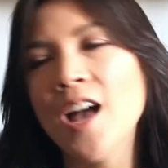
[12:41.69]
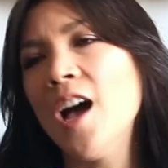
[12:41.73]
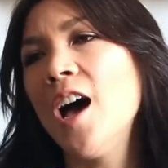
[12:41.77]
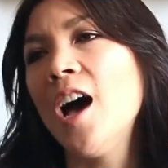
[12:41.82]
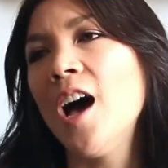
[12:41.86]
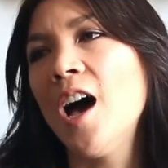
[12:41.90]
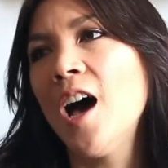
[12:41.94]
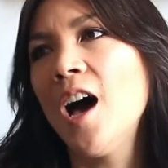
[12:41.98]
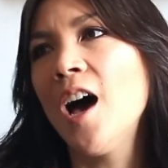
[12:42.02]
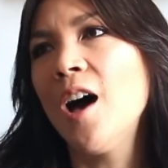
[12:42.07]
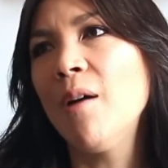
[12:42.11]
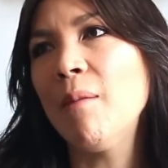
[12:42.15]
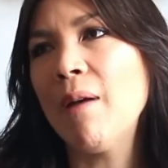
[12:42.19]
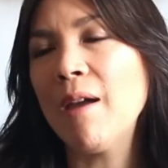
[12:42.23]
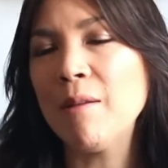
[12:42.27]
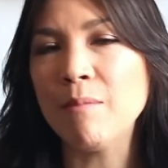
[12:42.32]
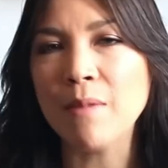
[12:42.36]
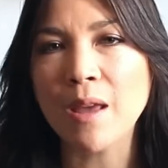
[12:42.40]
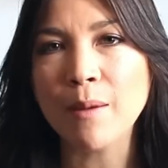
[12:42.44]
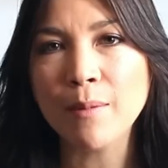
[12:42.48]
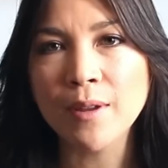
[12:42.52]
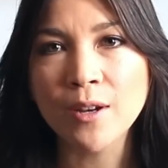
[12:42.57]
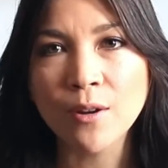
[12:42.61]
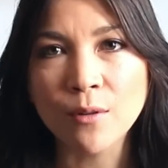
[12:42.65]
And
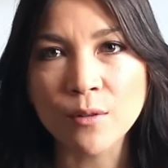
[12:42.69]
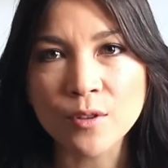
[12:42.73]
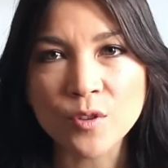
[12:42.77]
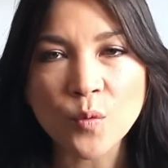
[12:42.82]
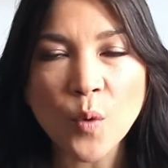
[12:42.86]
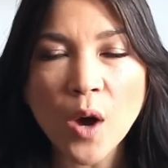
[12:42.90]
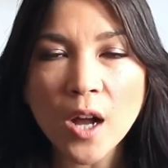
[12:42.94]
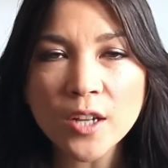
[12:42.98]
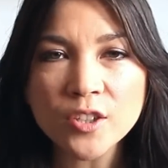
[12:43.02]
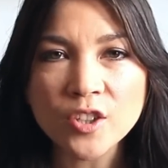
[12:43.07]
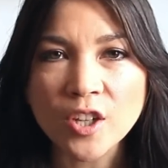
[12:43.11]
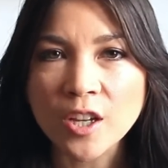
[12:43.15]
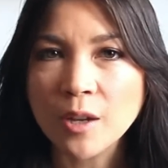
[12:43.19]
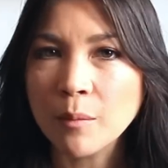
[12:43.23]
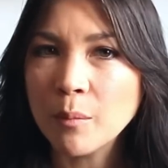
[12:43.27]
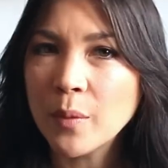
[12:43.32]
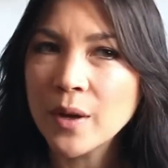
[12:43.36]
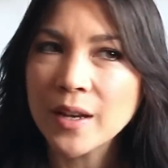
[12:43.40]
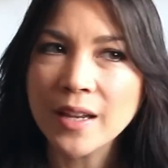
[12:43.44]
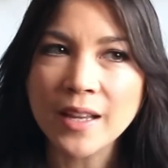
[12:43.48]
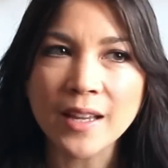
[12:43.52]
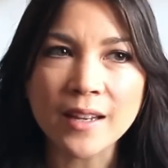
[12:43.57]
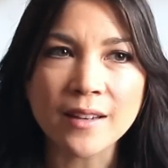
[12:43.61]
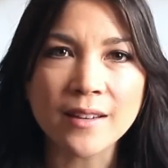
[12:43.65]
maybe no one's watching,
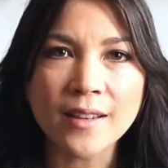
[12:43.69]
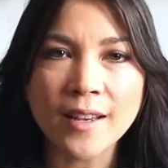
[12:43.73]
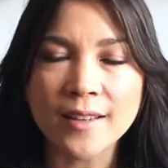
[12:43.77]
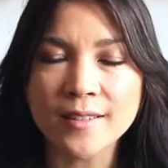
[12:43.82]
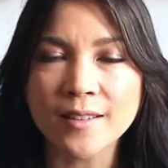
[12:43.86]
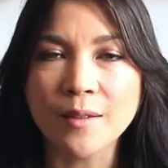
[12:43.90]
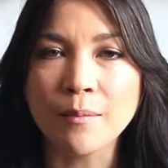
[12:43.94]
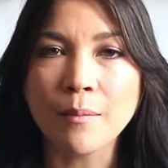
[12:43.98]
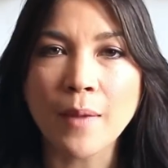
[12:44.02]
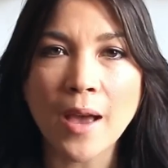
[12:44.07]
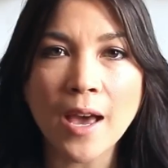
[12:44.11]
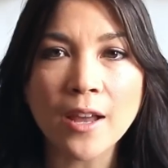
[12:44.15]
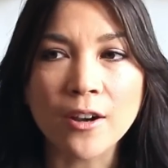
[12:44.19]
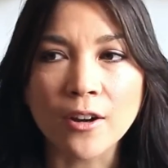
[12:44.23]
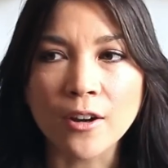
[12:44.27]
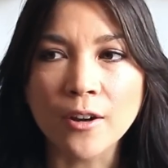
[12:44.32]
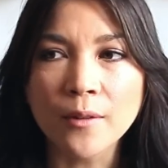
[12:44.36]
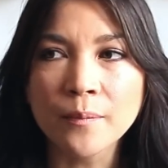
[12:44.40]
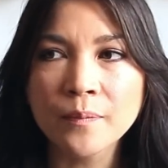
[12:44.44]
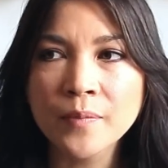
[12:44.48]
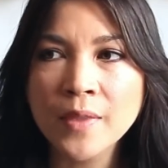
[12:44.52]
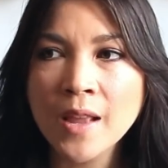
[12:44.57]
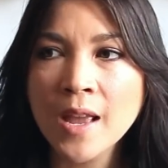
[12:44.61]
but it doesn't matter.